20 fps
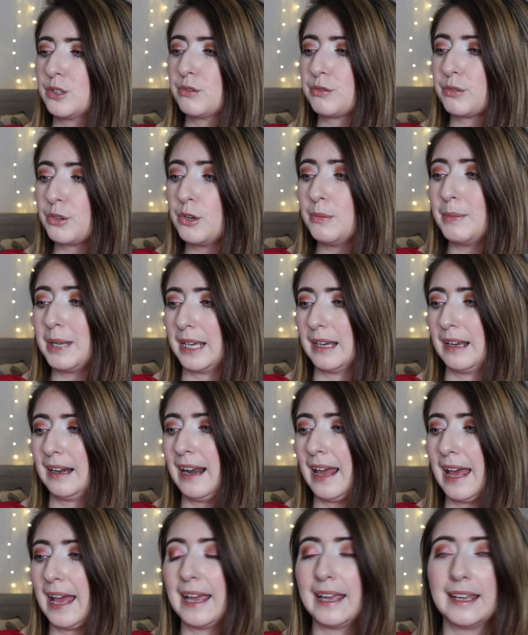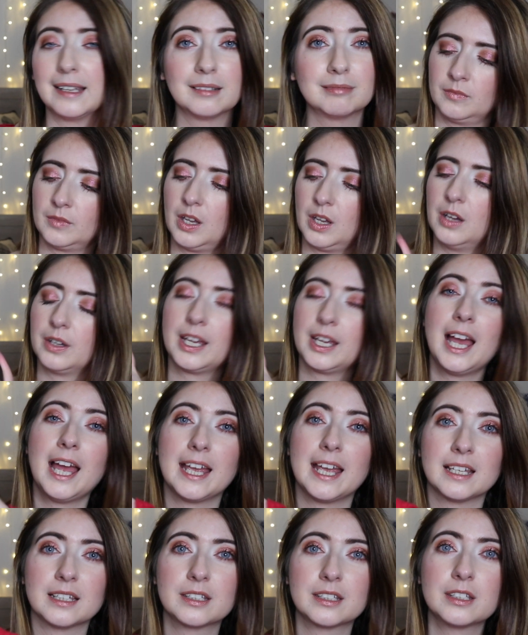Grooming Clay.
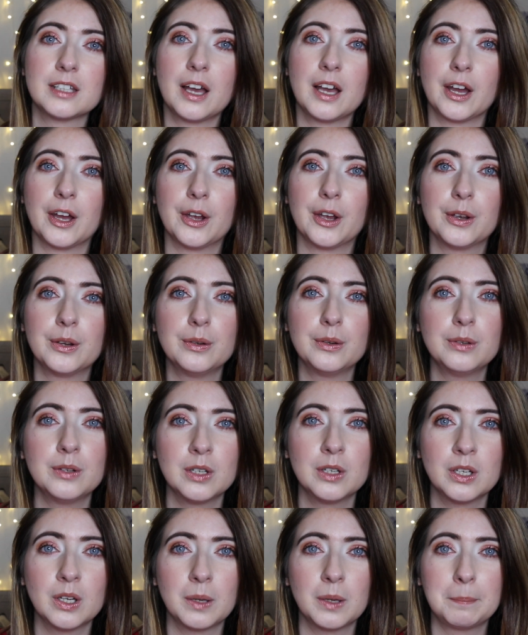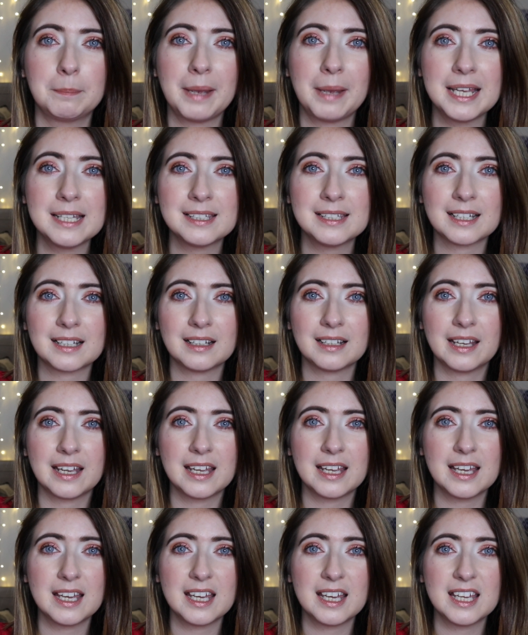Okay, so
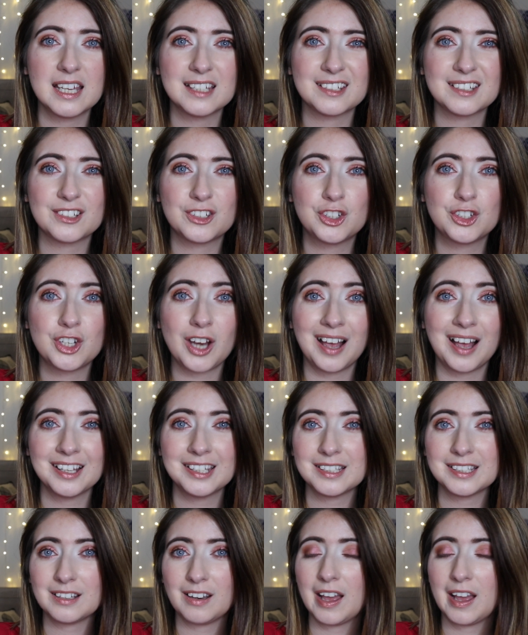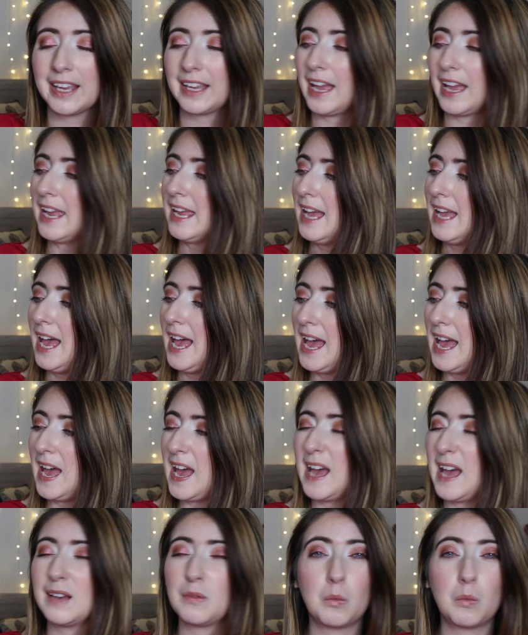basically it is just like a
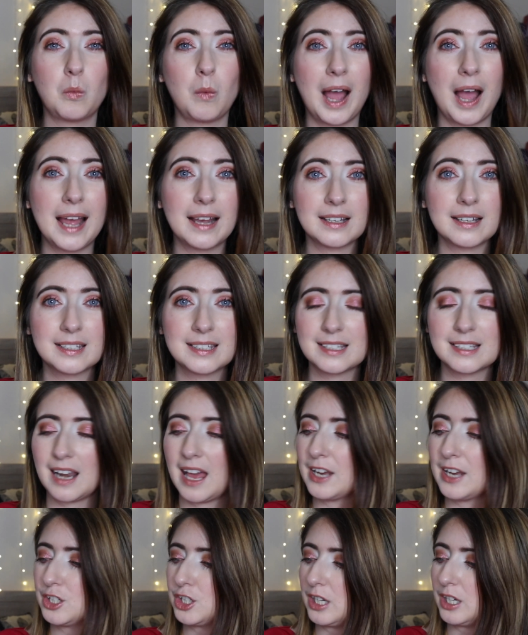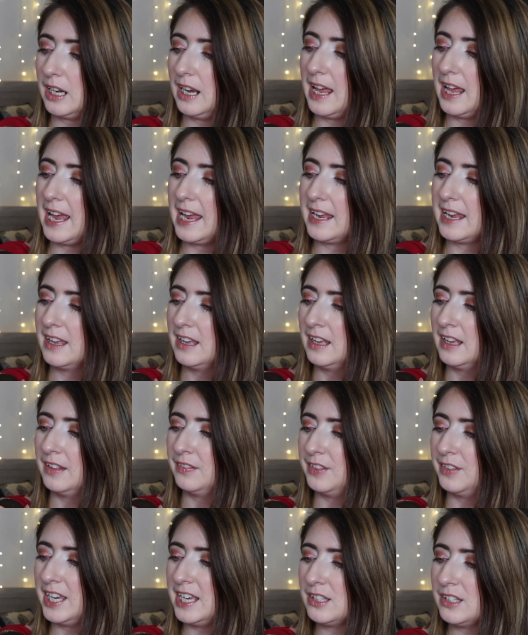hair wax slash clay.
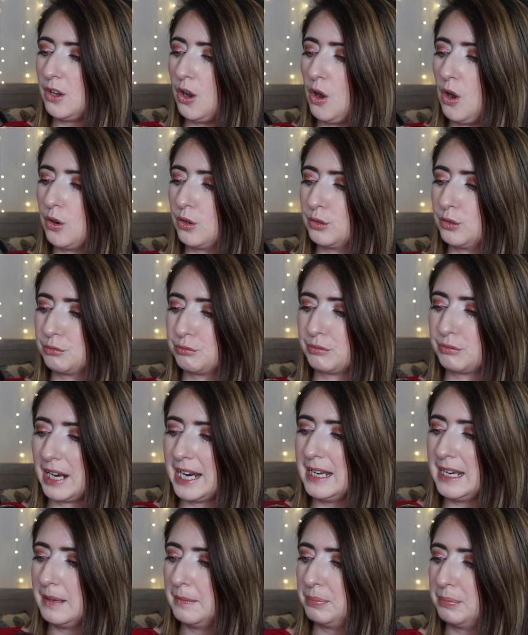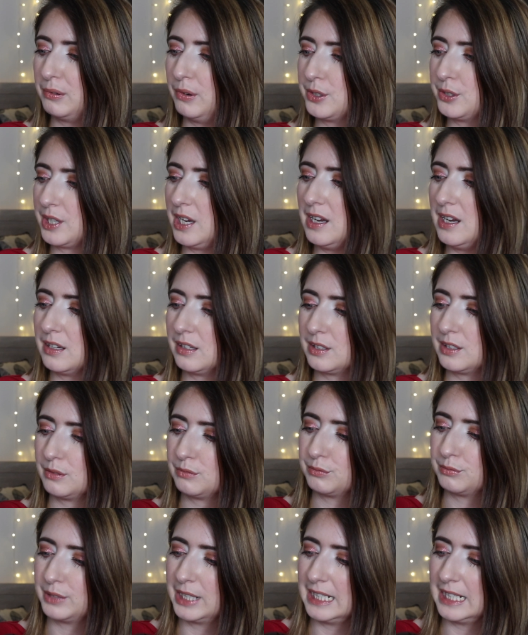These are great products,
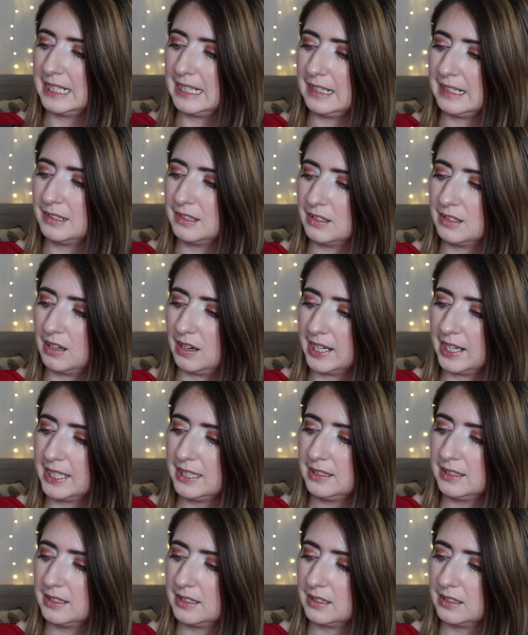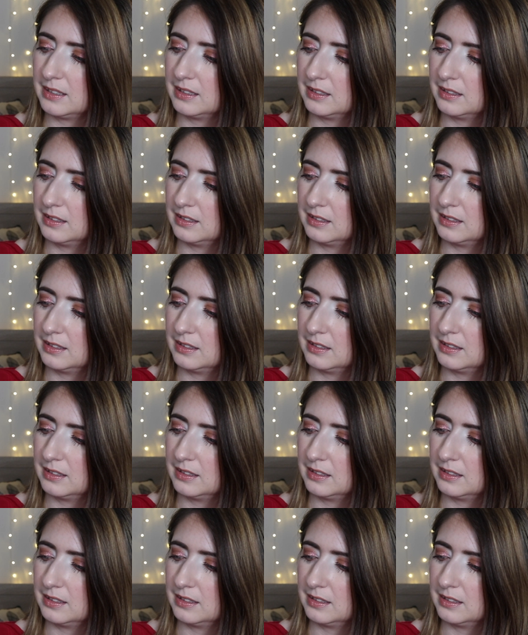really nice.